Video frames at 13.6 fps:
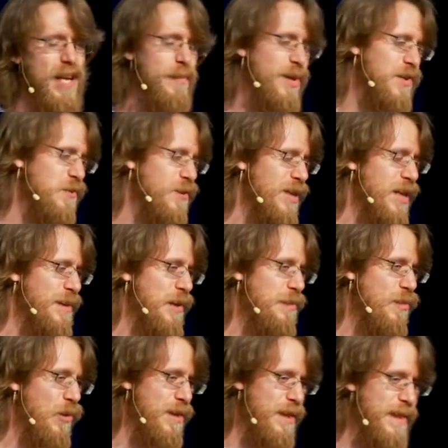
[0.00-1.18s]
But it's really about
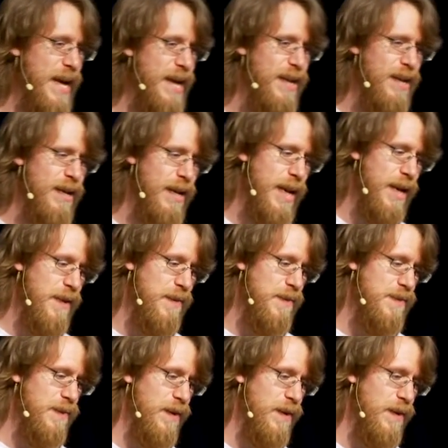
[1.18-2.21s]
more than that. And